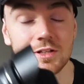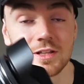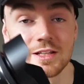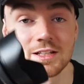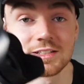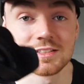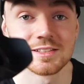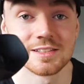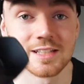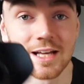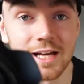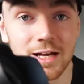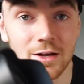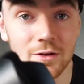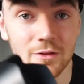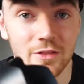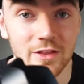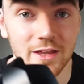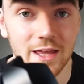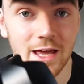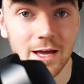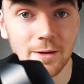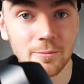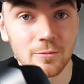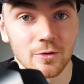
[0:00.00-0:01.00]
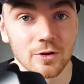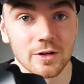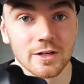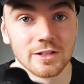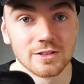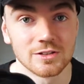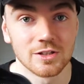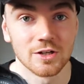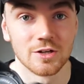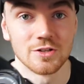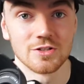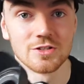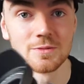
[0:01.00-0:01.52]
this is how the camera is
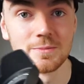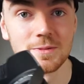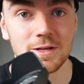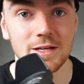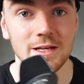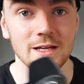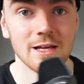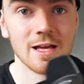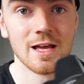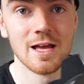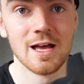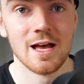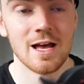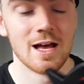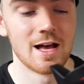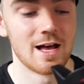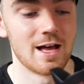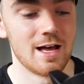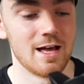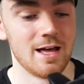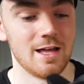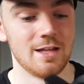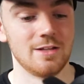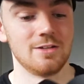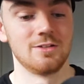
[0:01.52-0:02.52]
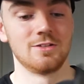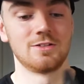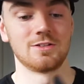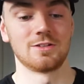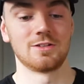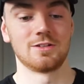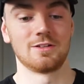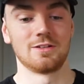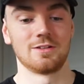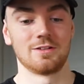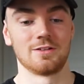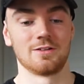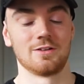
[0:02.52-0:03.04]
going to be, and
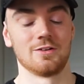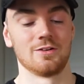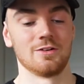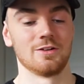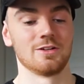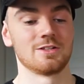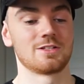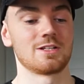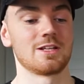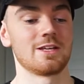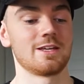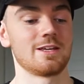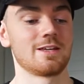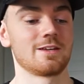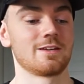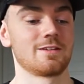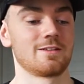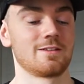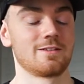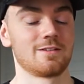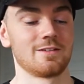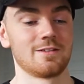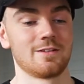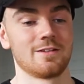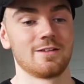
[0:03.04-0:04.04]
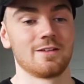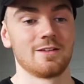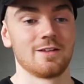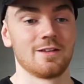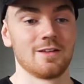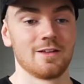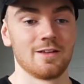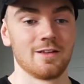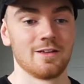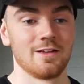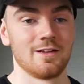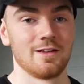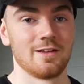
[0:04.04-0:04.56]
honestly,
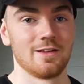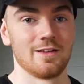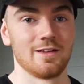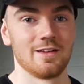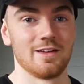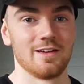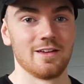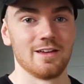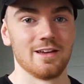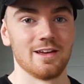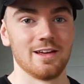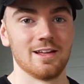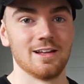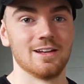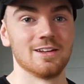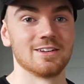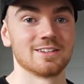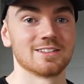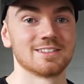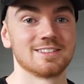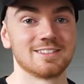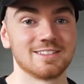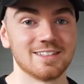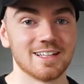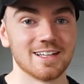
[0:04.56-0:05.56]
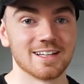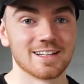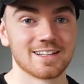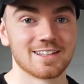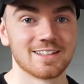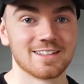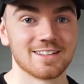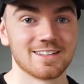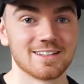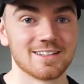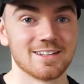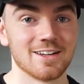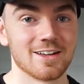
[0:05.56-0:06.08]
it looks sick.
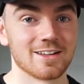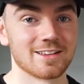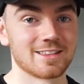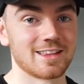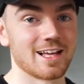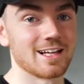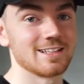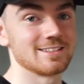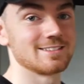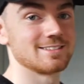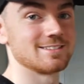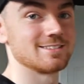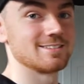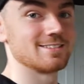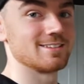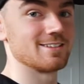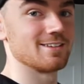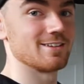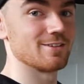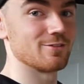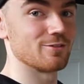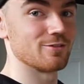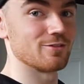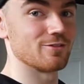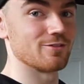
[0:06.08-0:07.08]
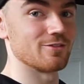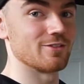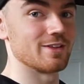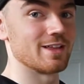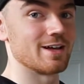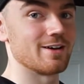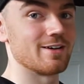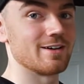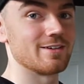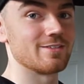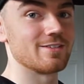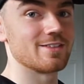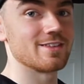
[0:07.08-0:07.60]
Like that's,
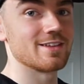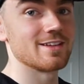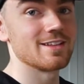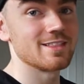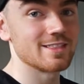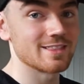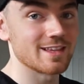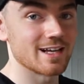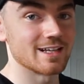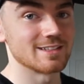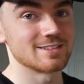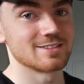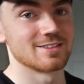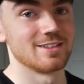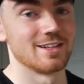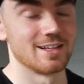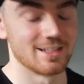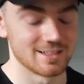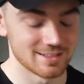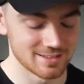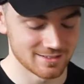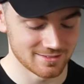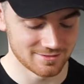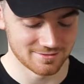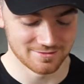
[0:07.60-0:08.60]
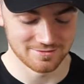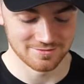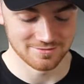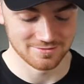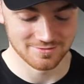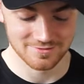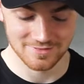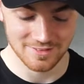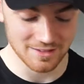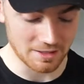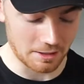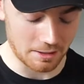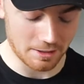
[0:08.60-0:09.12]
without everything, that's gonna,
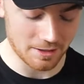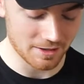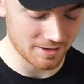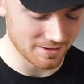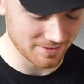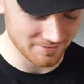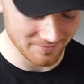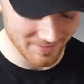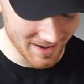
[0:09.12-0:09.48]
oh